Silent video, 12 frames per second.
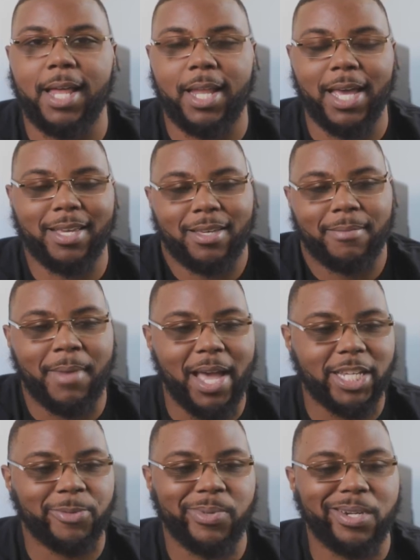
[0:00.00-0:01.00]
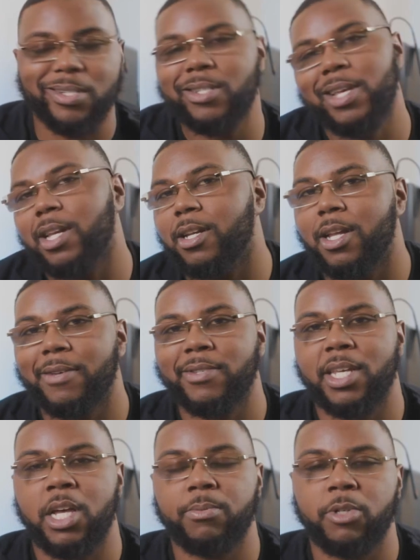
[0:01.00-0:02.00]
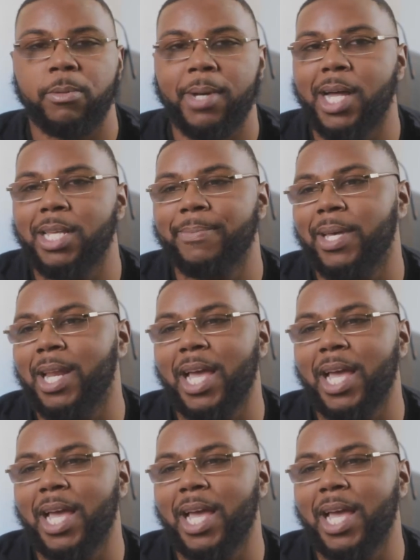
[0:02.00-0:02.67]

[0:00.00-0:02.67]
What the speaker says: Like, yeah, my experiences ain't enough to help nobody, man.